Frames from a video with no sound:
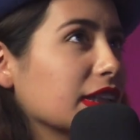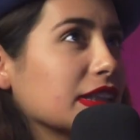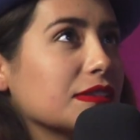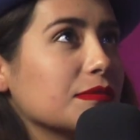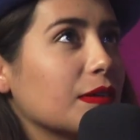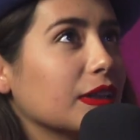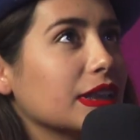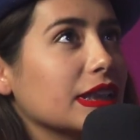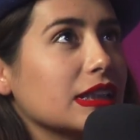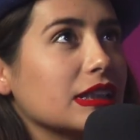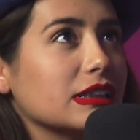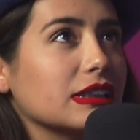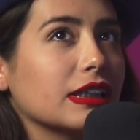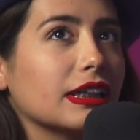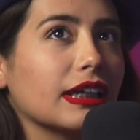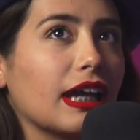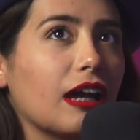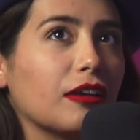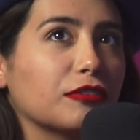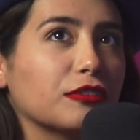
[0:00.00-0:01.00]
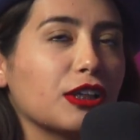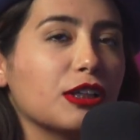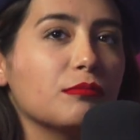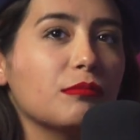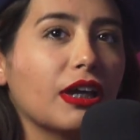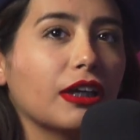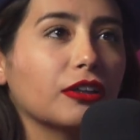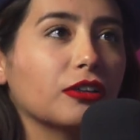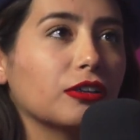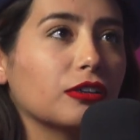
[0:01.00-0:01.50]
it's funny because like after I
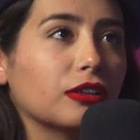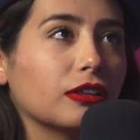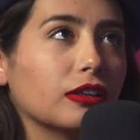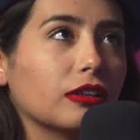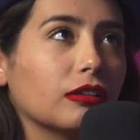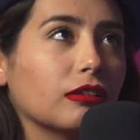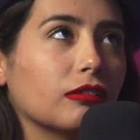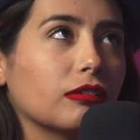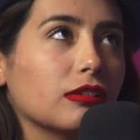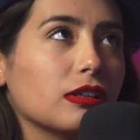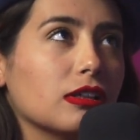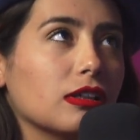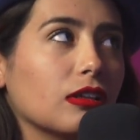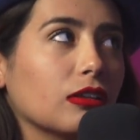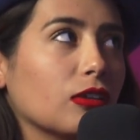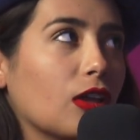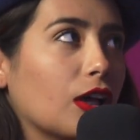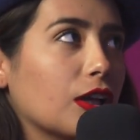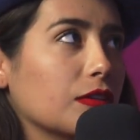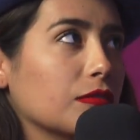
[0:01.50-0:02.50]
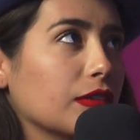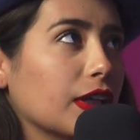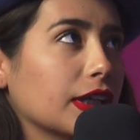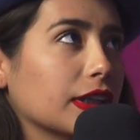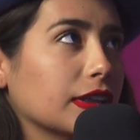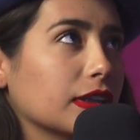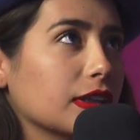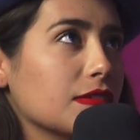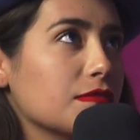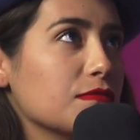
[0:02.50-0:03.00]
met her, a lot of
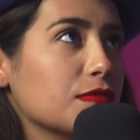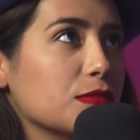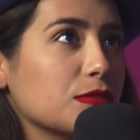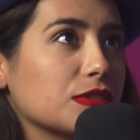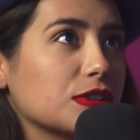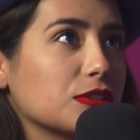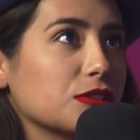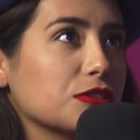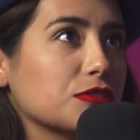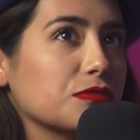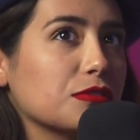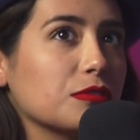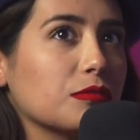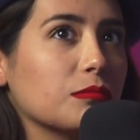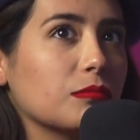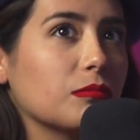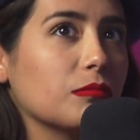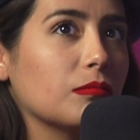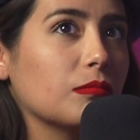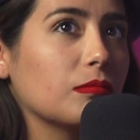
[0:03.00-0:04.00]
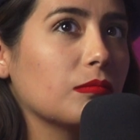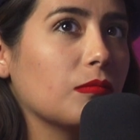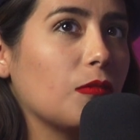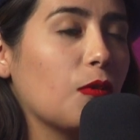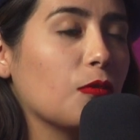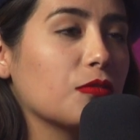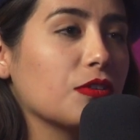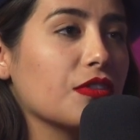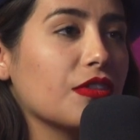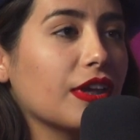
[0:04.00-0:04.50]
like the influencers from
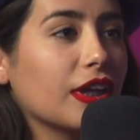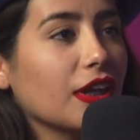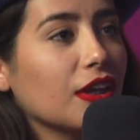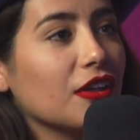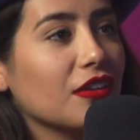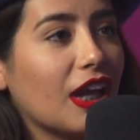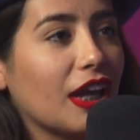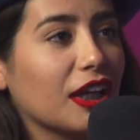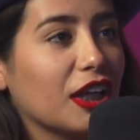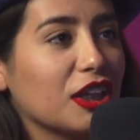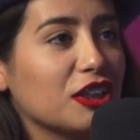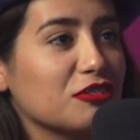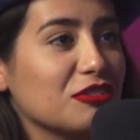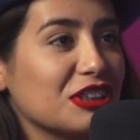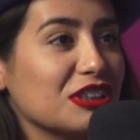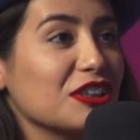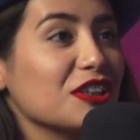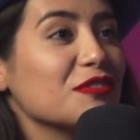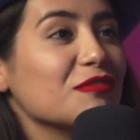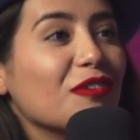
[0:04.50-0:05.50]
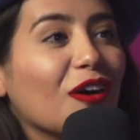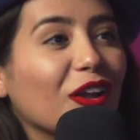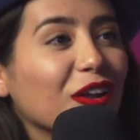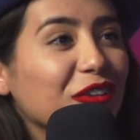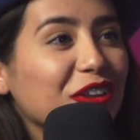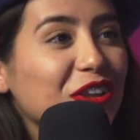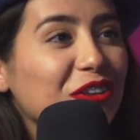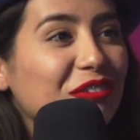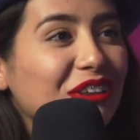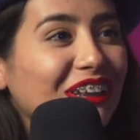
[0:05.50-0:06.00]
over there, that country started
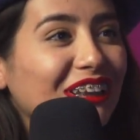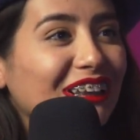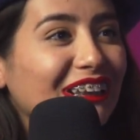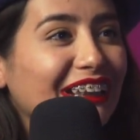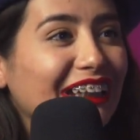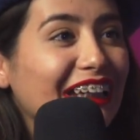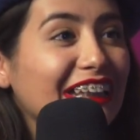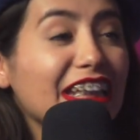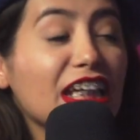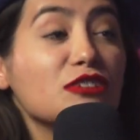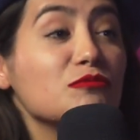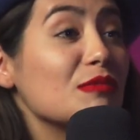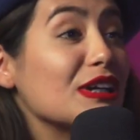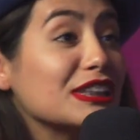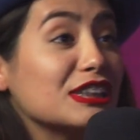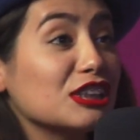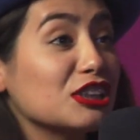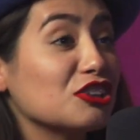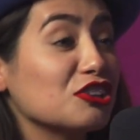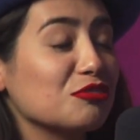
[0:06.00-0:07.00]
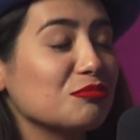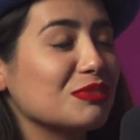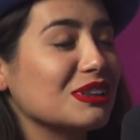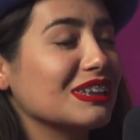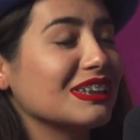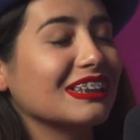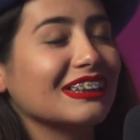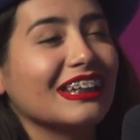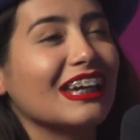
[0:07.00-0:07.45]
following me and they messaged me and